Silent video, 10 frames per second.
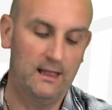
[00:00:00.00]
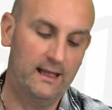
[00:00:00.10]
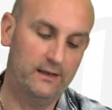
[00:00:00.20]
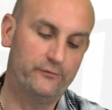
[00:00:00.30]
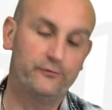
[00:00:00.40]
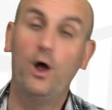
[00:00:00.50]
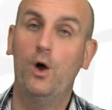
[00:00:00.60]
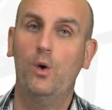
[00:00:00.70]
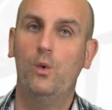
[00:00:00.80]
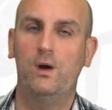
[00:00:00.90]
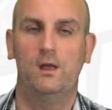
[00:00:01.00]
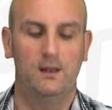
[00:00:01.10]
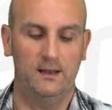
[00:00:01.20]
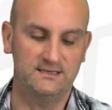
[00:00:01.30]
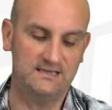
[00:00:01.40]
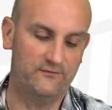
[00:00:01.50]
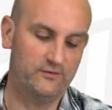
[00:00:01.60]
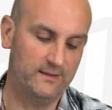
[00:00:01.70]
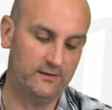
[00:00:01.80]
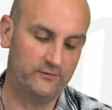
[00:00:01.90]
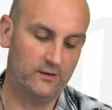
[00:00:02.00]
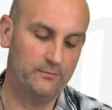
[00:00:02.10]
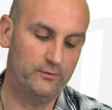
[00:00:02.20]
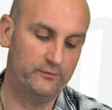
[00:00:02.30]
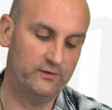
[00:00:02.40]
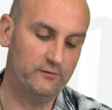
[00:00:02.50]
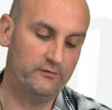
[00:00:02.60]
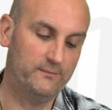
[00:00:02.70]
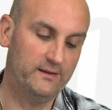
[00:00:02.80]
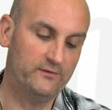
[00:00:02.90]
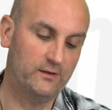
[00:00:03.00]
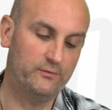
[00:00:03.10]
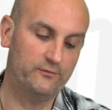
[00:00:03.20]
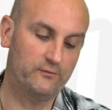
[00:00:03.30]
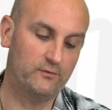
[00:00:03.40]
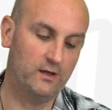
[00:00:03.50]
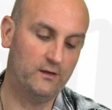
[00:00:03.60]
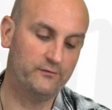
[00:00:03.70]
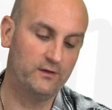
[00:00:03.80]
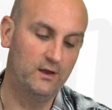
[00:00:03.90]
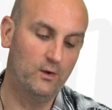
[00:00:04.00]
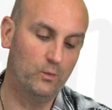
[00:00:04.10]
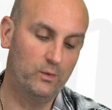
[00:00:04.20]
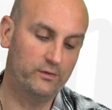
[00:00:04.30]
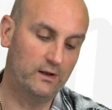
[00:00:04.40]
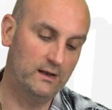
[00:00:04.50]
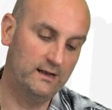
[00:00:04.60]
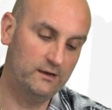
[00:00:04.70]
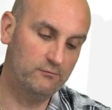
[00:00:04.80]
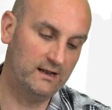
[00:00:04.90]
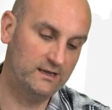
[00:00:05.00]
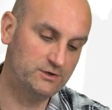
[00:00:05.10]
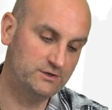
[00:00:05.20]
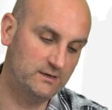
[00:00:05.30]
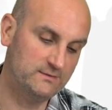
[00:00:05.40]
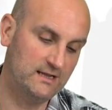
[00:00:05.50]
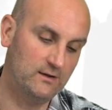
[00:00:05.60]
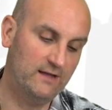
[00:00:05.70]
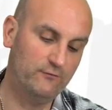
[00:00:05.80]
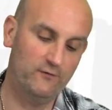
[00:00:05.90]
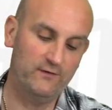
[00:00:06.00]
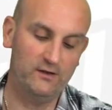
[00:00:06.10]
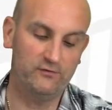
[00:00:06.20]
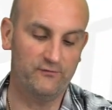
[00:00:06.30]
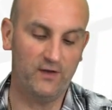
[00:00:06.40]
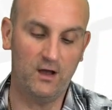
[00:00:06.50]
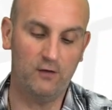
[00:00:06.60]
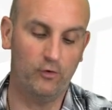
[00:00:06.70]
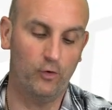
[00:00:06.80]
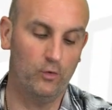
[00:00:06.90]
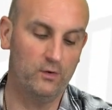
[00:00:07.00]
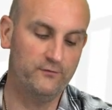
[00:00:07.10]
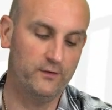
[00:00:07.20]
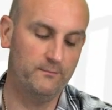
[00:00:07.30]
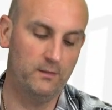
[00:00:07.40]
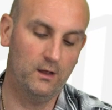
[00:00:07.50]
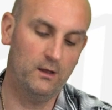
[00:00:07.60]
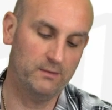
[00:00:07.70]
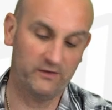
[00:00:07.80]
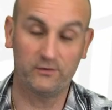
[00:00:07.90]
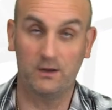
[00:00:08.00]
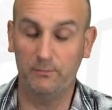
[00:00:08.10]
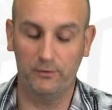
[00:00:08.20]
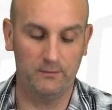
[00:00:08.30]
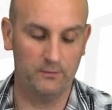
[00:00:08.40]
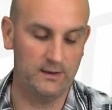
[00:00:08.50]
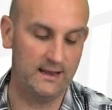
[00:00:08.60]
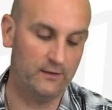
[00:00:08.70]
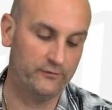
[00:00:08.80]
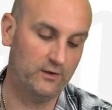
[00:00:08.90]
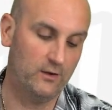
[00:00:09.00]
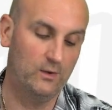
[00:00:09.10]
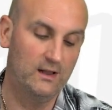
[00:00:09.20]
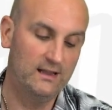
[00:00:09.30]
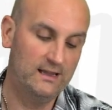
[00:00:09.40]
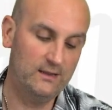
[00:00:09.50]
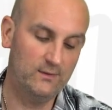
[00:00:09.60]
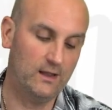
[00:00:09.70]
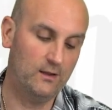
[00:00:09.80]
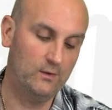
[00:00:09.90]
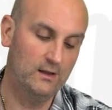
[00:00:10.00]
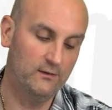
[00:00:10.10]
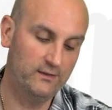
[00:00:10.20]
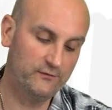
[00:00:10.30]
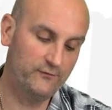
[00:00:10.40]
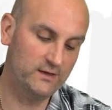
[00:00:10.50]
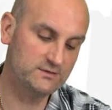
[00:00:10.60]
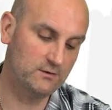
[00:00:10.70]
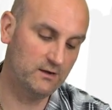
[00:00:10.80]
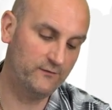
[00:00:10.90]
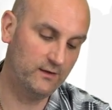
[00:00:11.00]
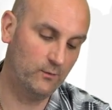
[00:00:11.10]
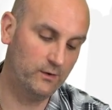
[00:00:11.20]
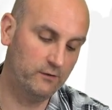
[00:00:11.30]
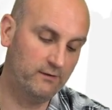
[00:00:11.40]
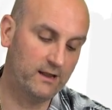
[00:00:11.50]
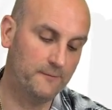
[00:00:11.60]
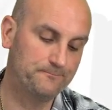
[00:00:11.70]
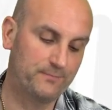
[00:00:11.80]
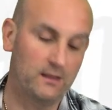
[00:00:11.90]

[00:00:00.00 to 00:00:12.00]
And so let's have some examples. Here are some examples of graphs with linear relationships. Now I haven't got values of R on all of them uh, because I'm going to put them on now. So here we go. This first graph here, what do you reckon?